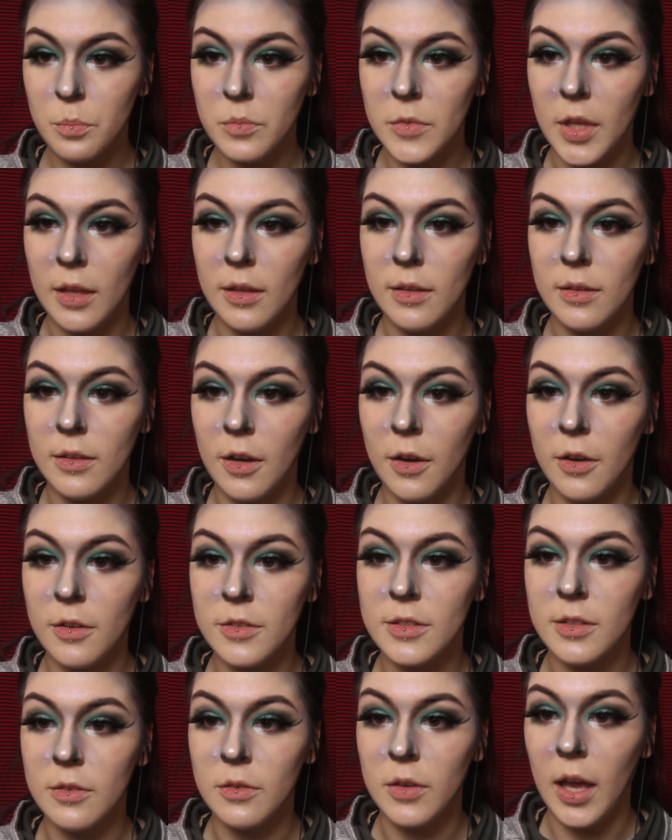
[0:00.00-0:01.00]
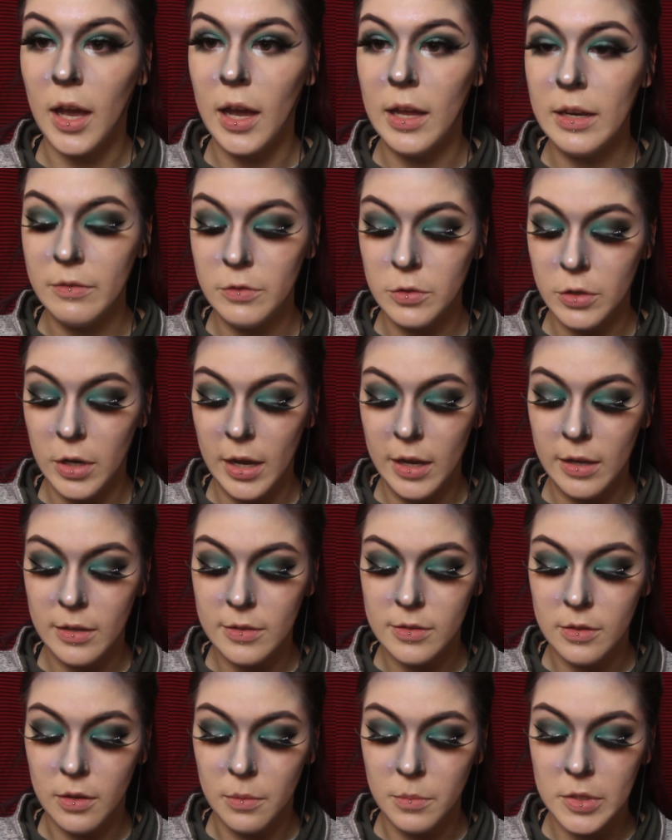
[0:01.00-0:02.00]
They are still kind of drying,
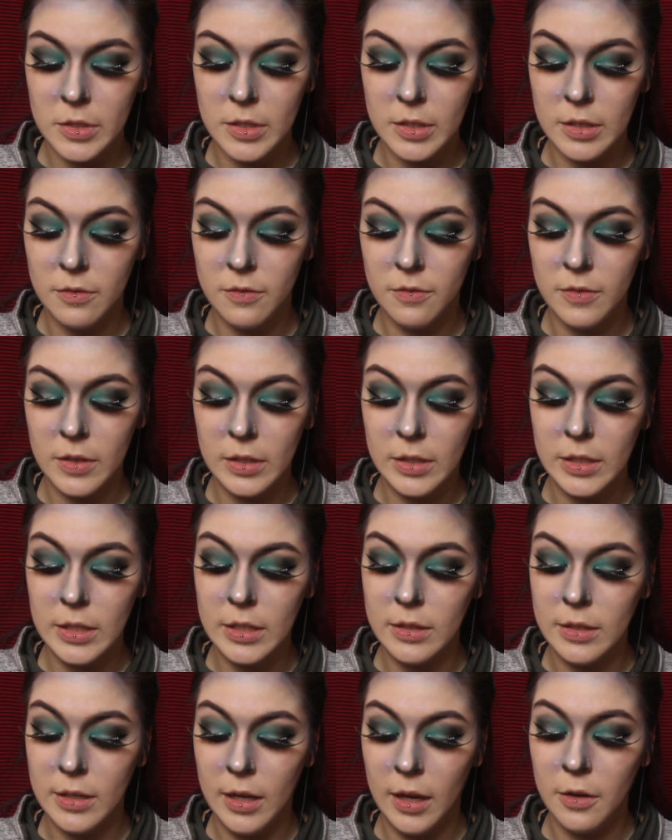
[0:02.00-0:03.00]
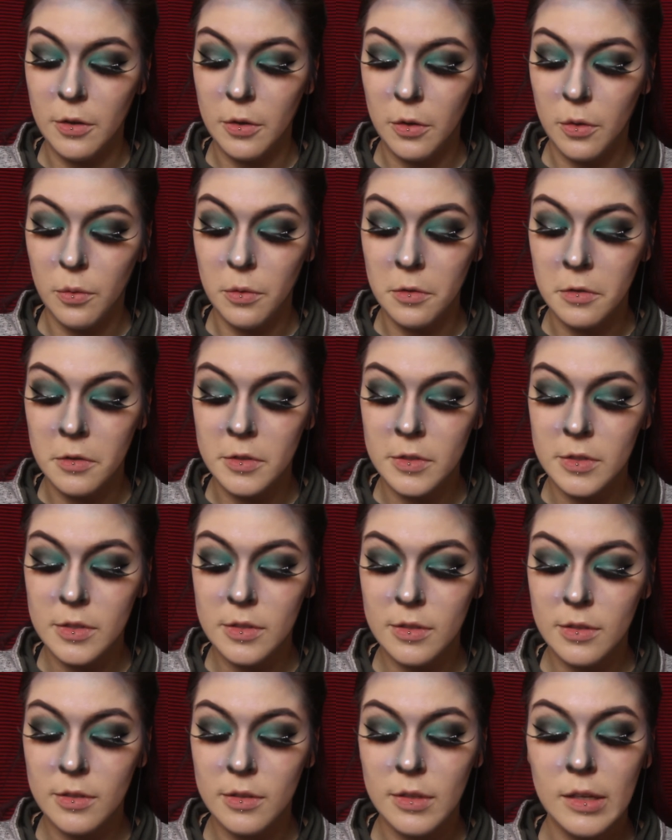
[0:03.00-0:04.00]
so I'm just gonna fill in the inner
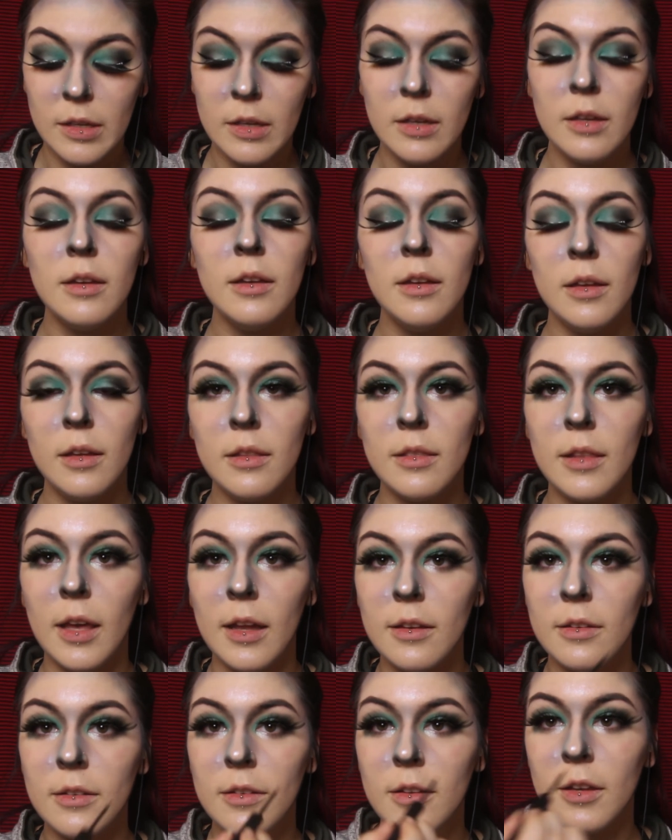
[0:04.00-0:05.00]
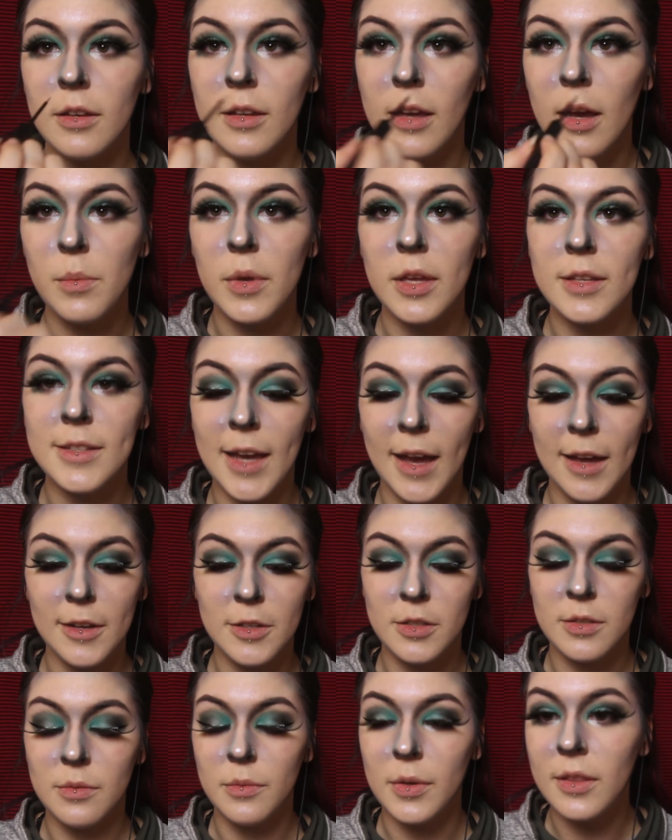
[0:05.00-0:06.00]
corners that could not be
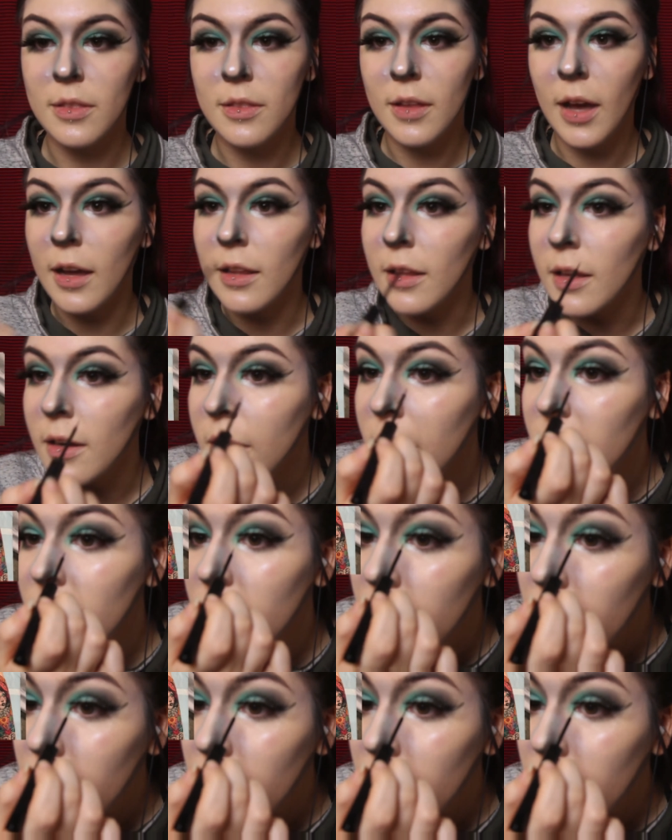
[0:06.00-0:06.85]
attached with eyeliner.